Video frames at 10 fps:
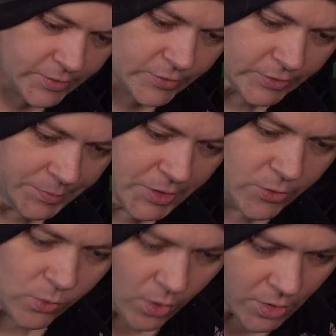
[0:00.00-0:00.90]
There's
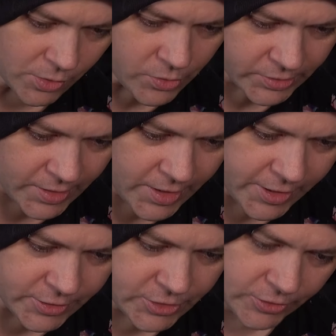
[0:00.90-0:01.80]
something wrong with the
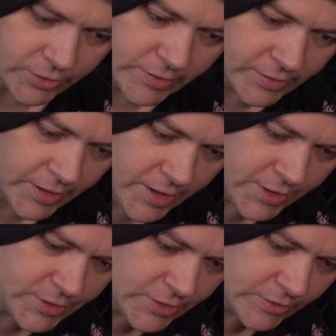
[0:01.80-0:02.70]
hinge. It looks like the
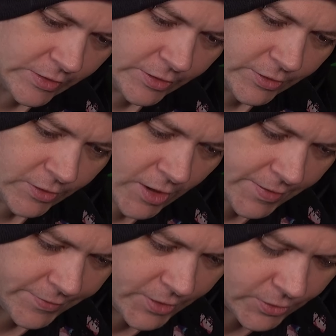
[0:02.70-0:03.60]
hinge is a little
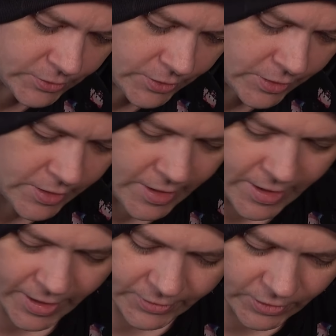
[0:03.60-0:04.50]
off kilter.
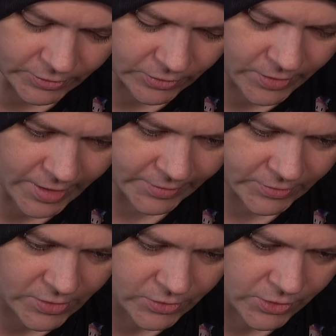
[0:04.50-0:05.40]
It's also not
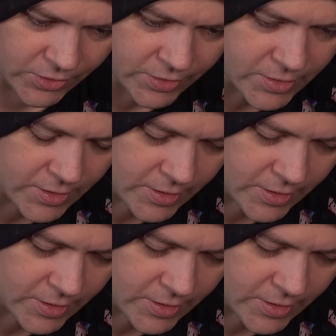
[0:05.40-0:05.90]
centered.